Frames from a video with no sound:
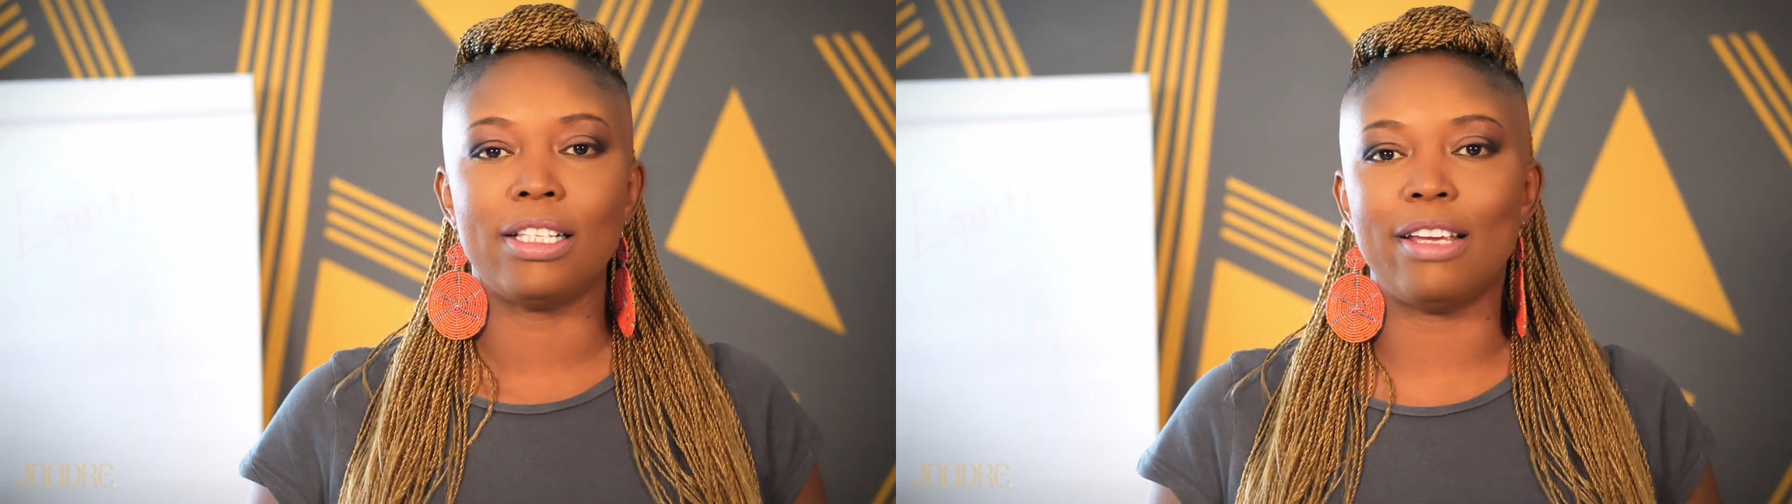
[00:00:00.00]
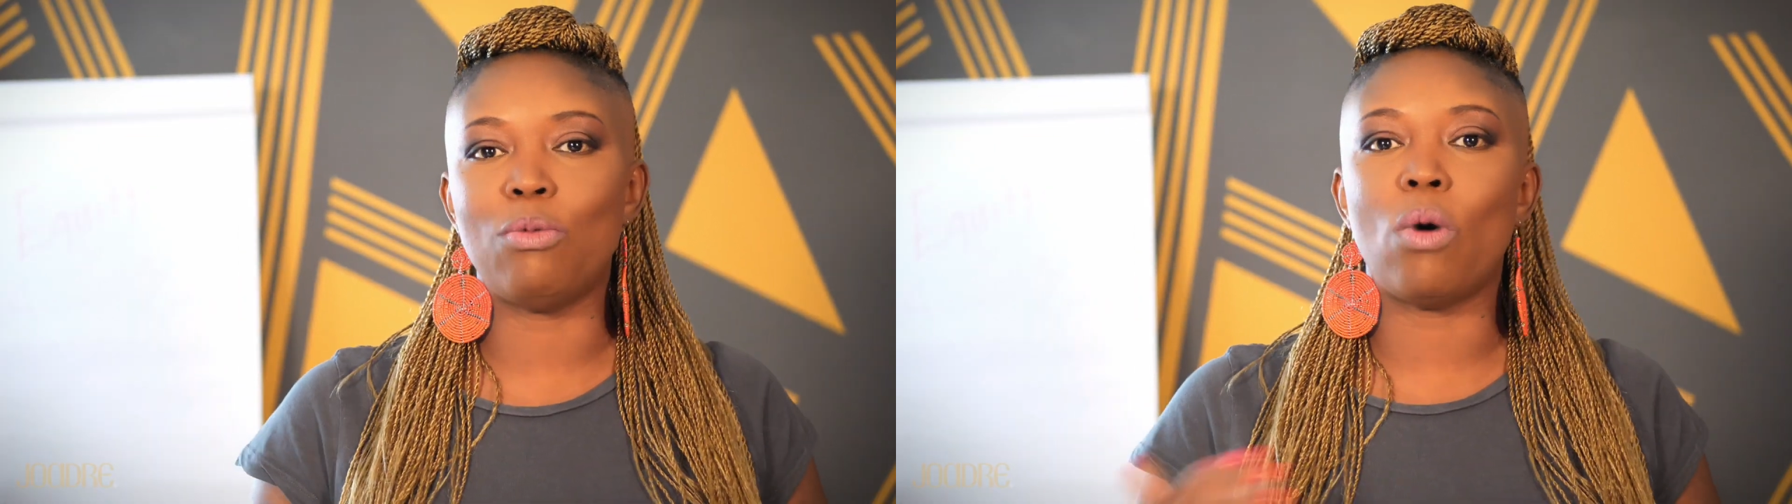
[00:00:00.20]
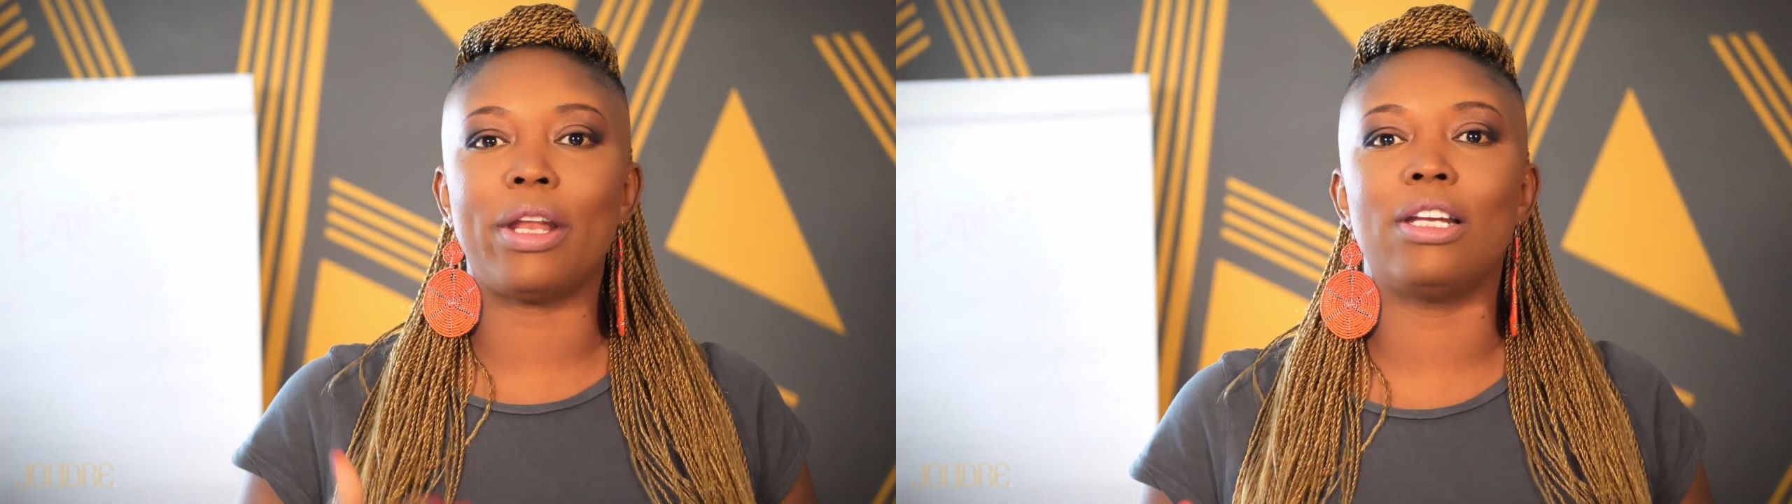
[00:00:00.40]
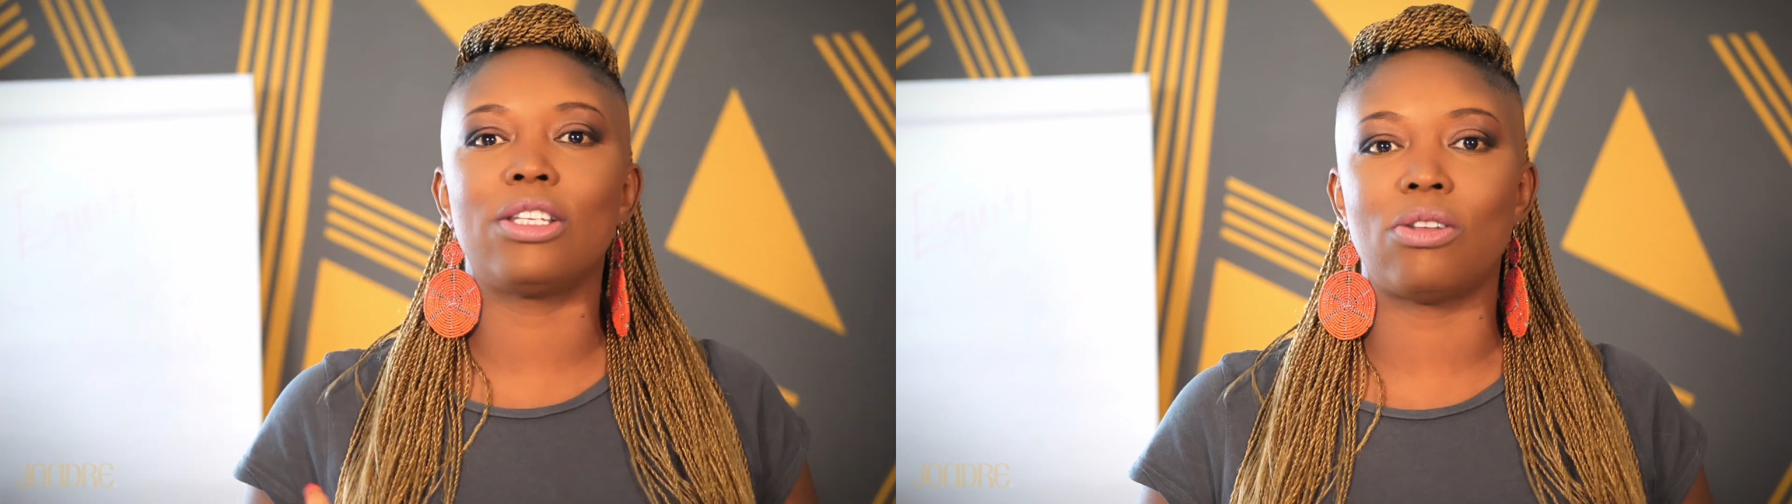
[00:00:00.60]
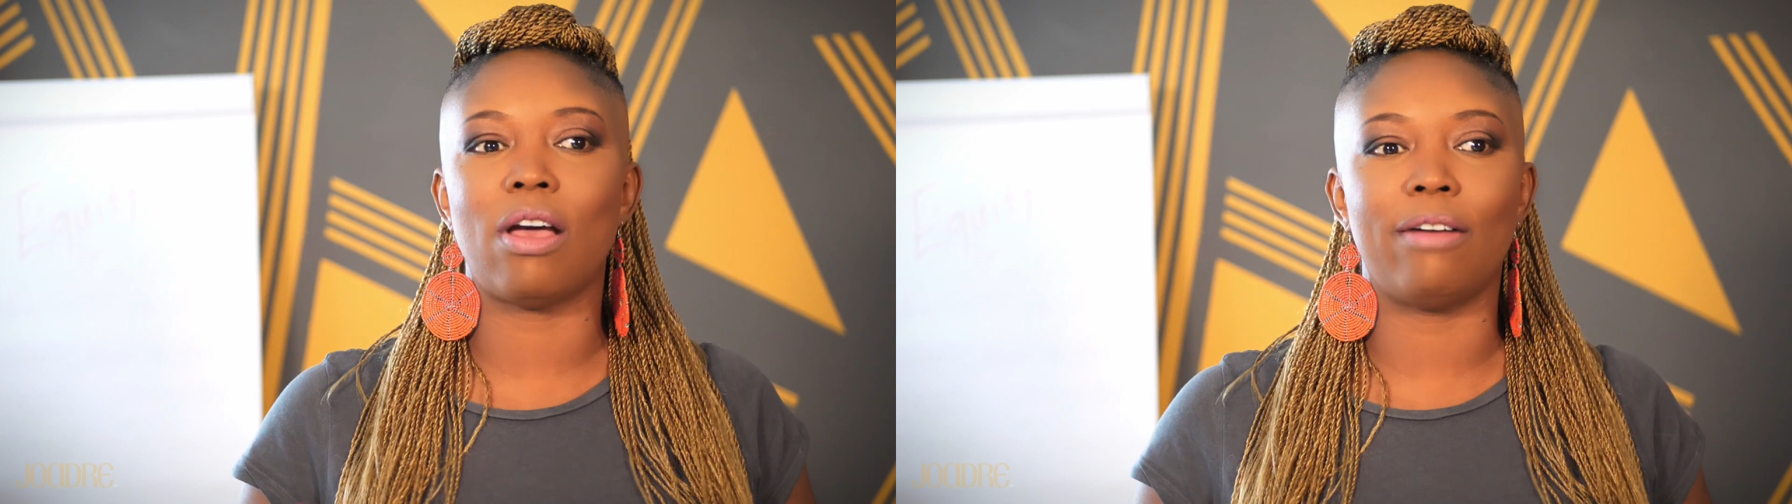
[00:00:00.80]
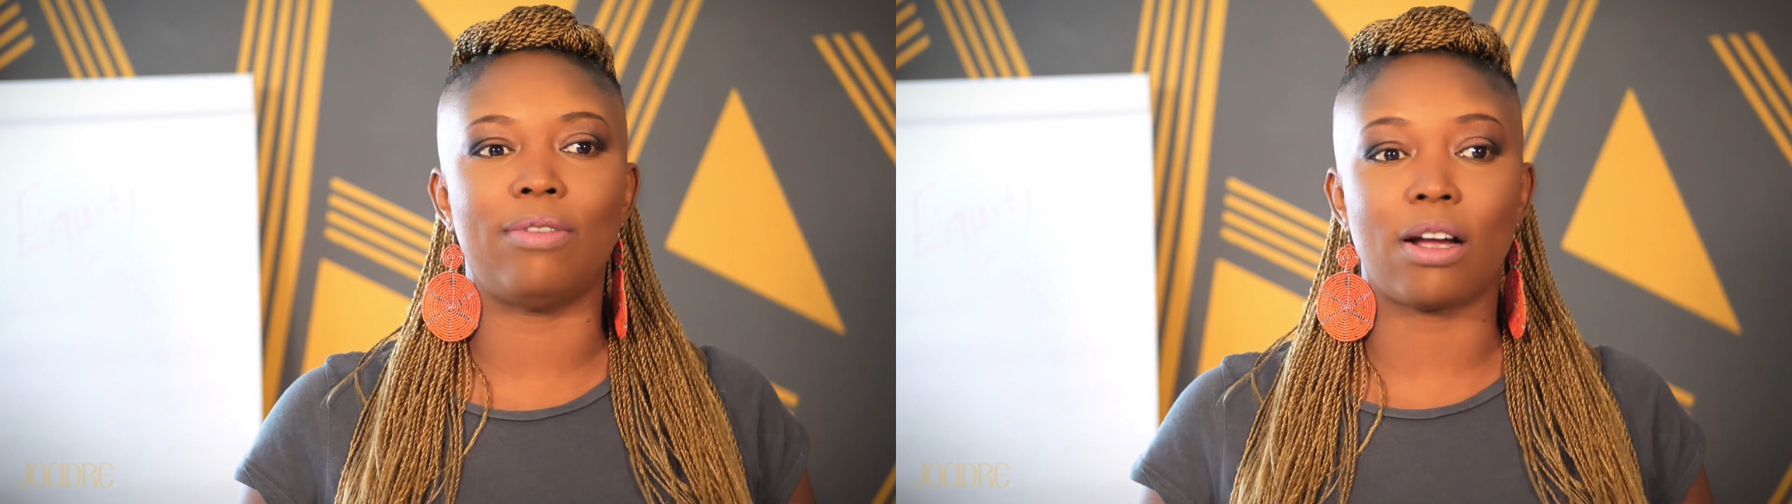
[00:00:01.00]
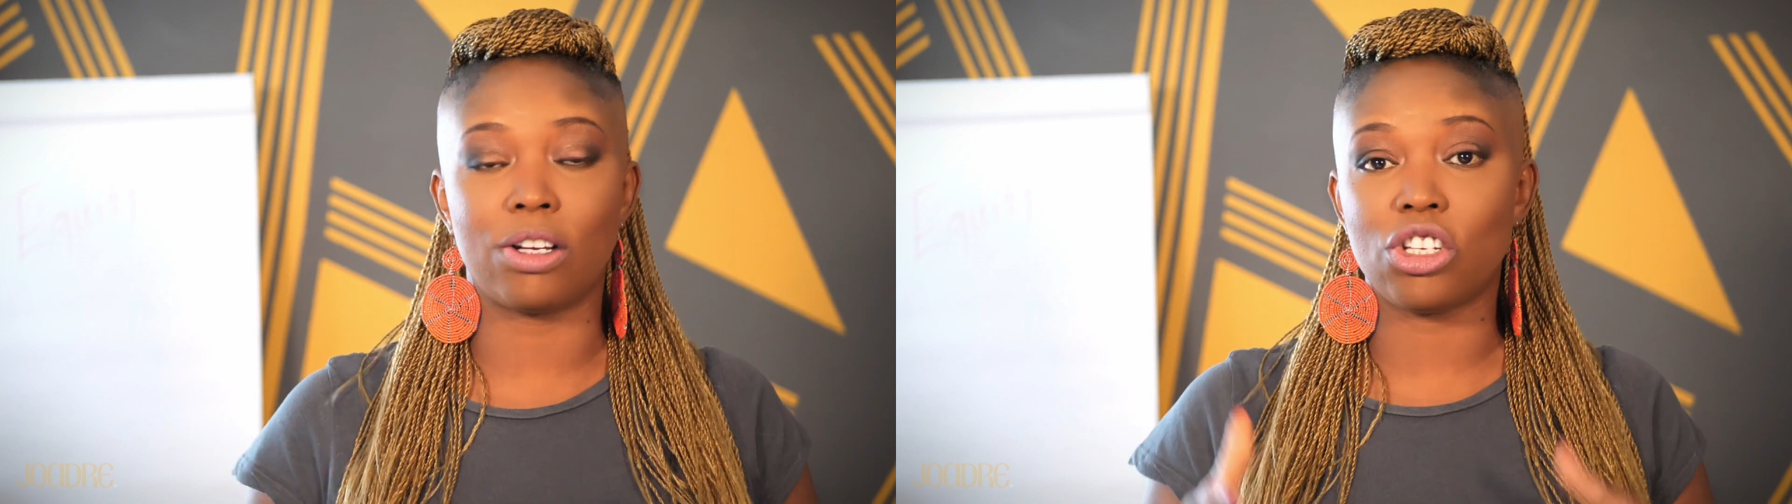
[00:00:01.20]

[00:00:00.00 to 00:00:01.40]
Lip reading: they wanted us to have like a